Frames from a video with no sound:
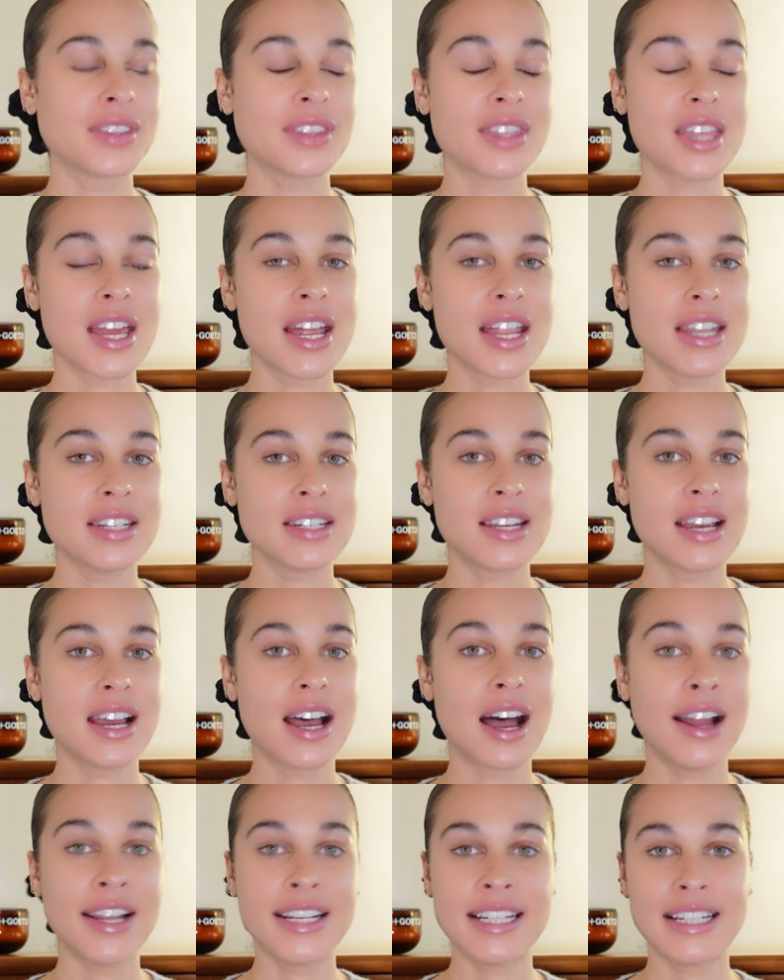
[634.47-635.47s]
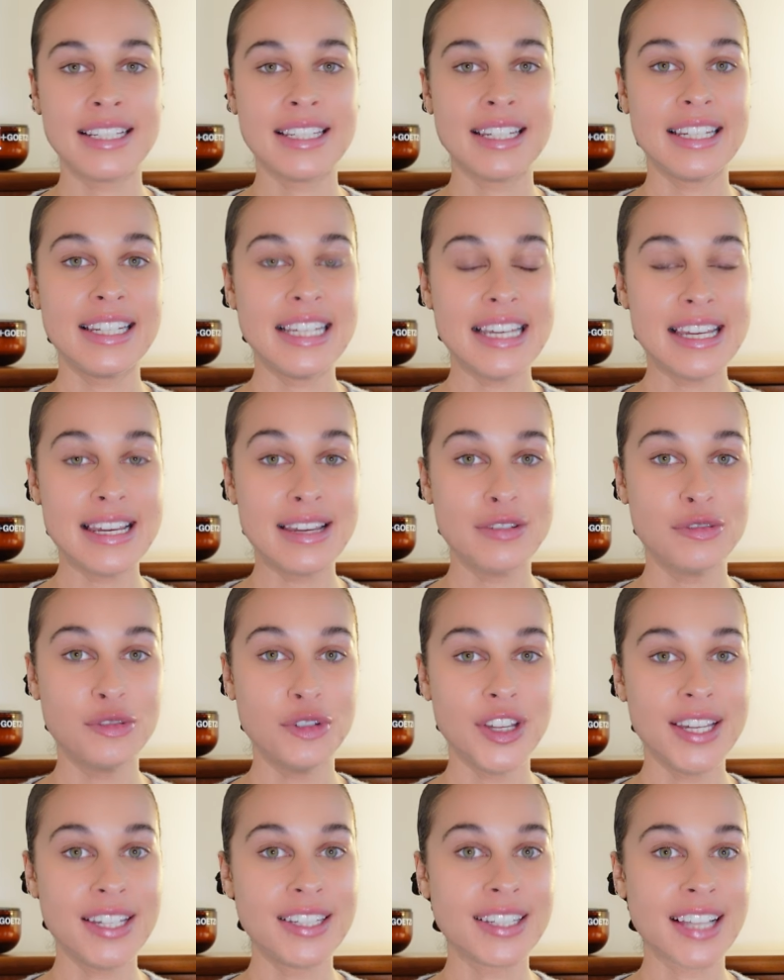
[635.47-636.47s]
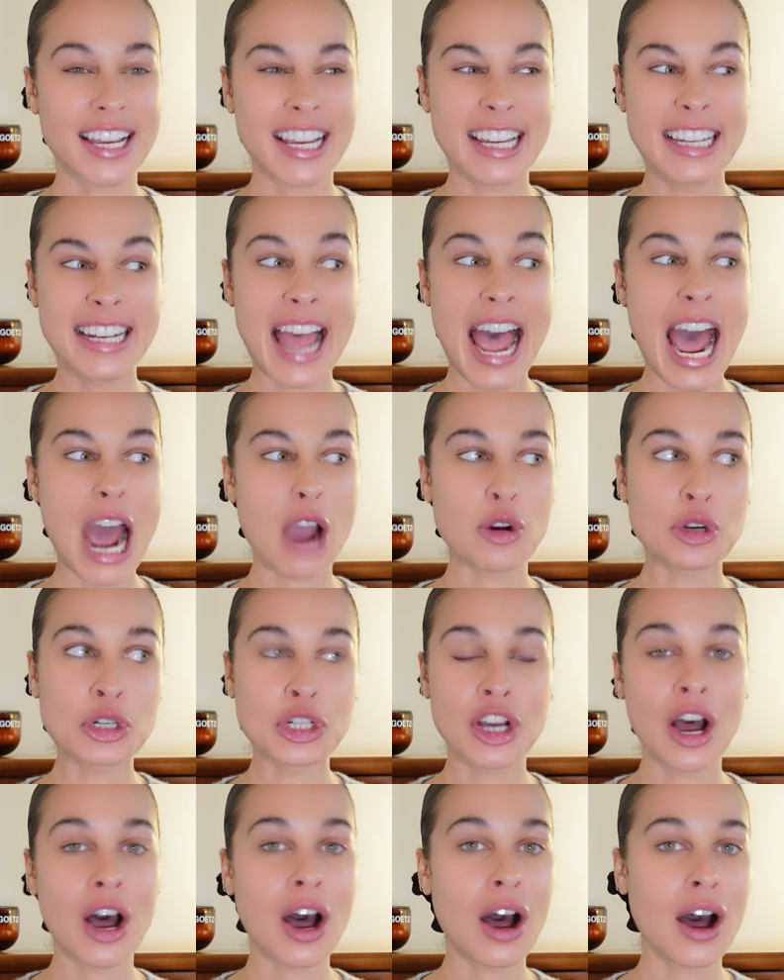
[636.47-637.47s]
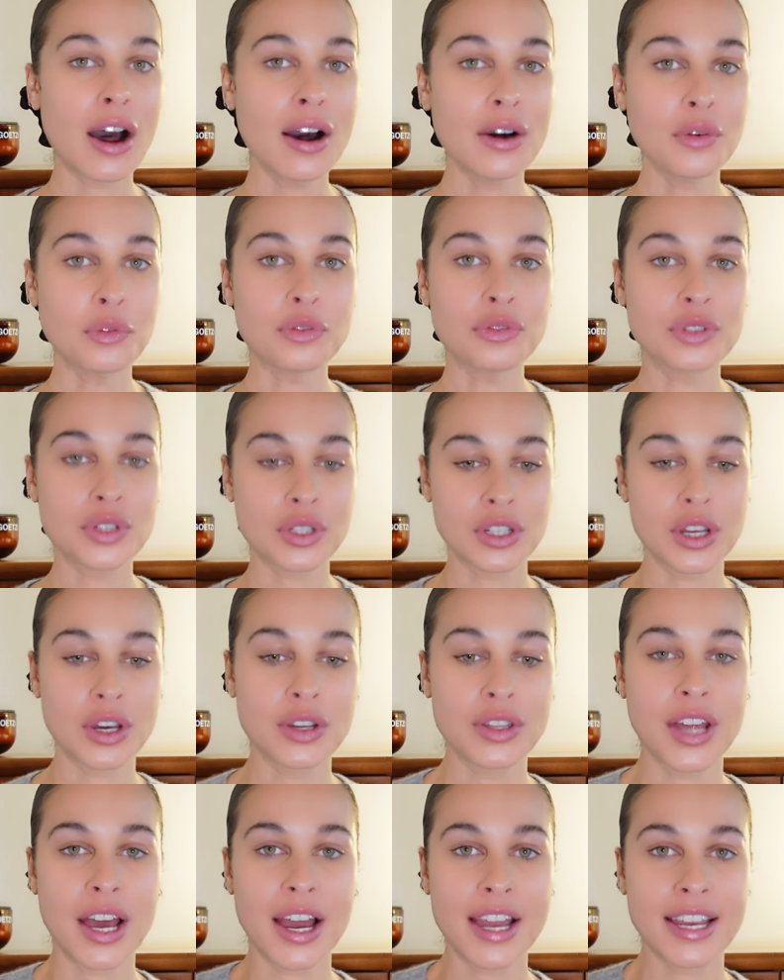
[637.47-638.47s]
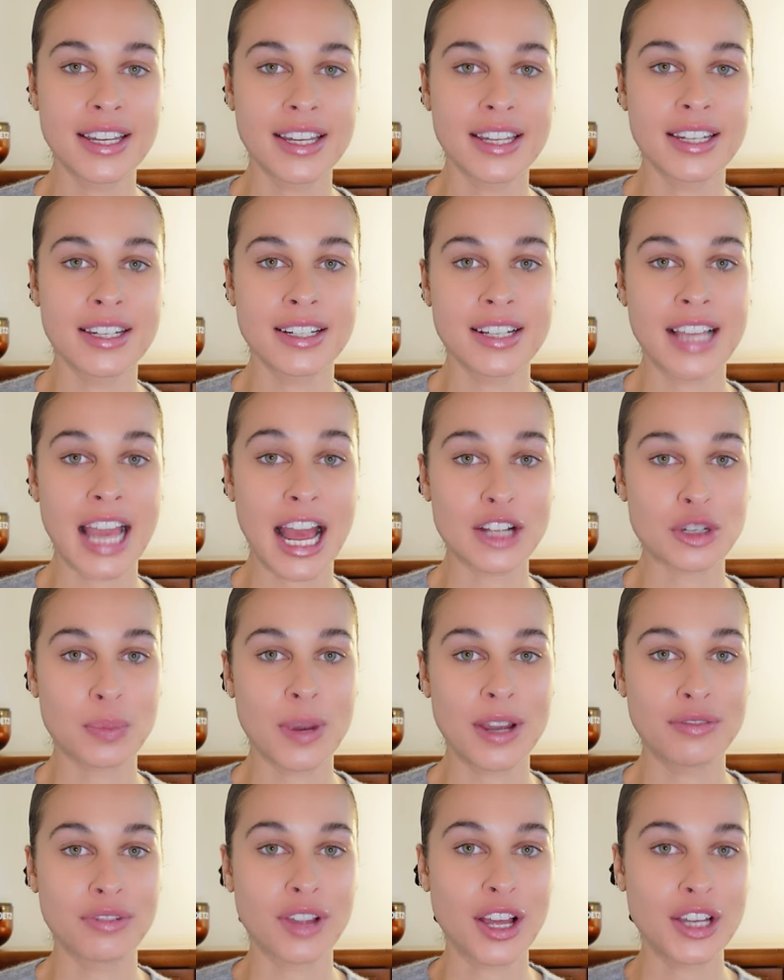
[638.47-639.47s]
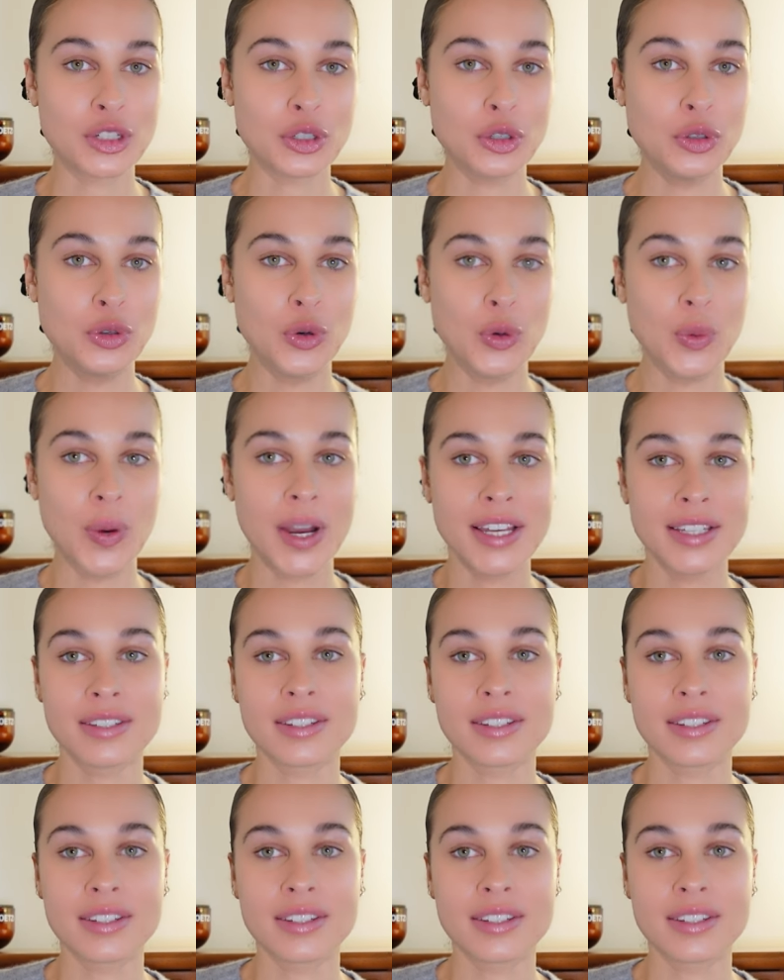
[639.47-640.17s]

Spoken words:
then I need to leave in like an hour and a half so that I can catch my flight to Norway.